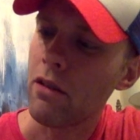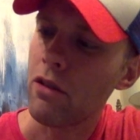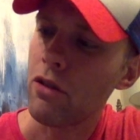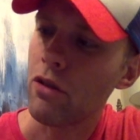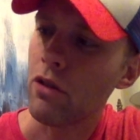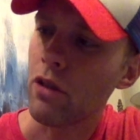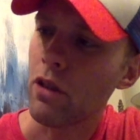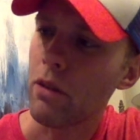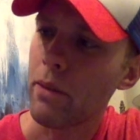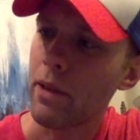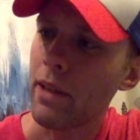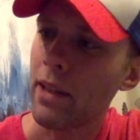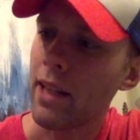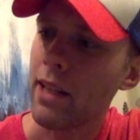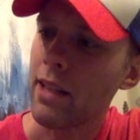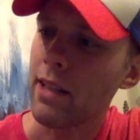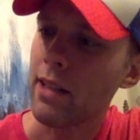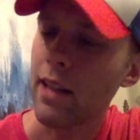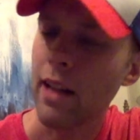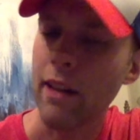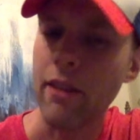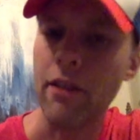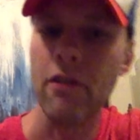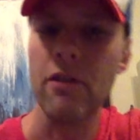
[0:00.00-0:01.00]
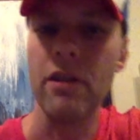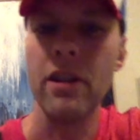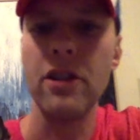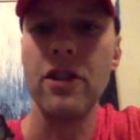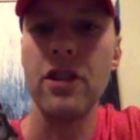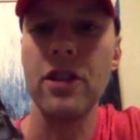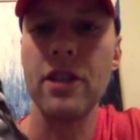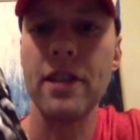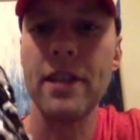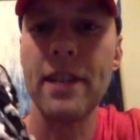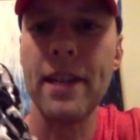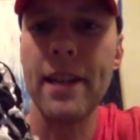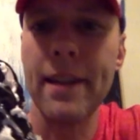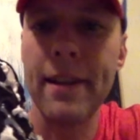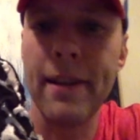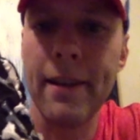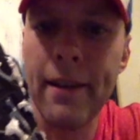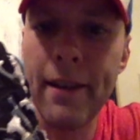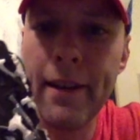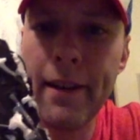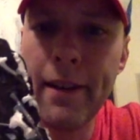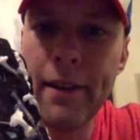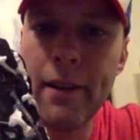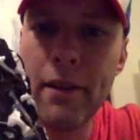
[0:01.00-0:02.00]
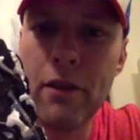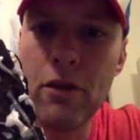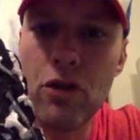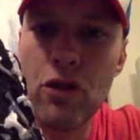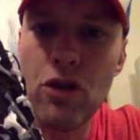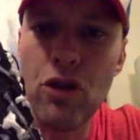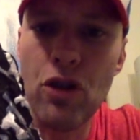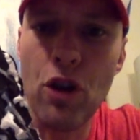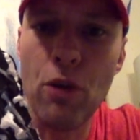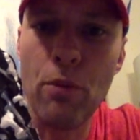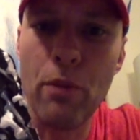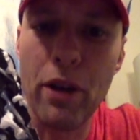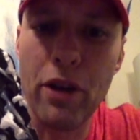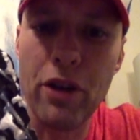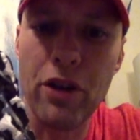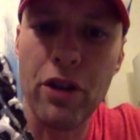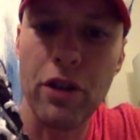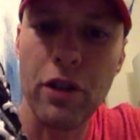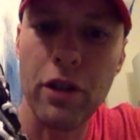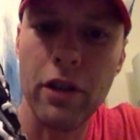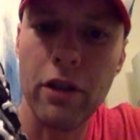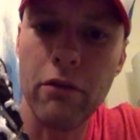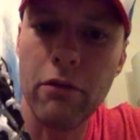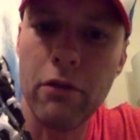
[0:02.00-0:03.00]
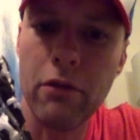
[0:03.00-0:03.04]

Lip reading: do a little bit less leather, they just did so much glue.